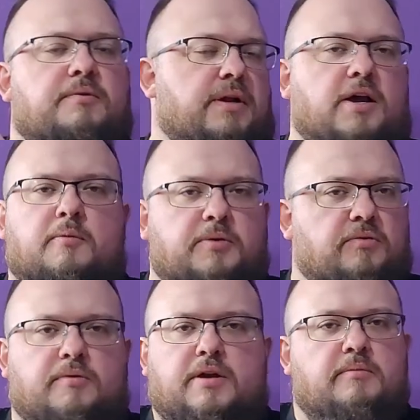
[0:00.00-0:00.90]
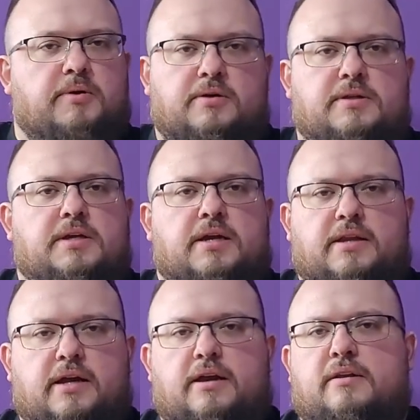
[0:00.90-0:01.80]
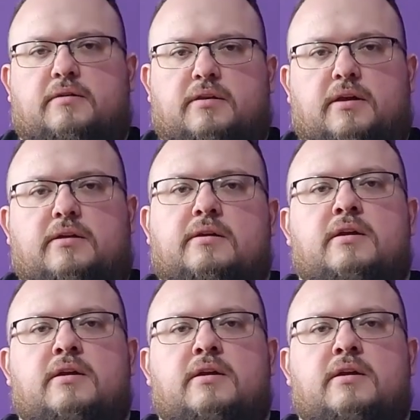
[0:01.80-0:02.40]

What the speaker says: and it help you rehabilitate, that kind of thing.